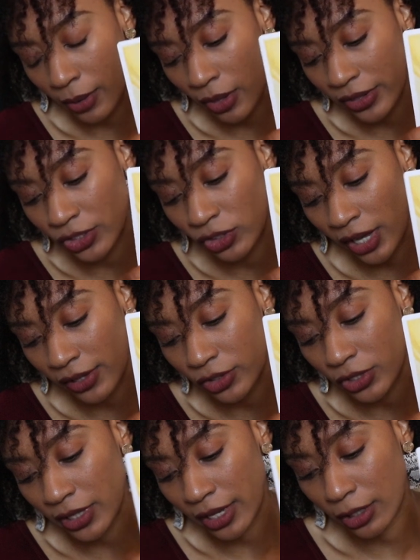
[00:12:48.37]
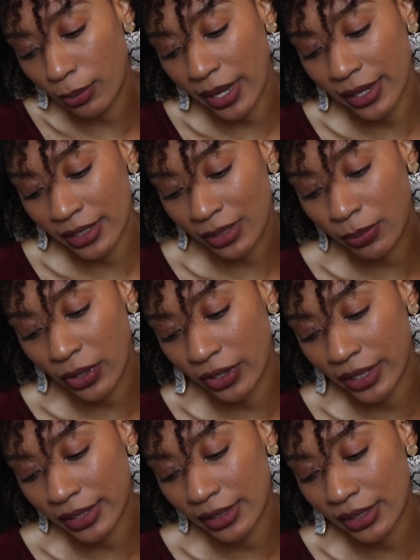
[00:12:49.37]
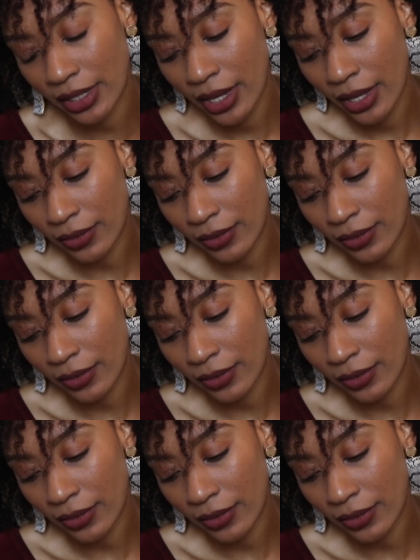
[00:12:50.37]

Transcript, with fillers: all these challenges that you may experience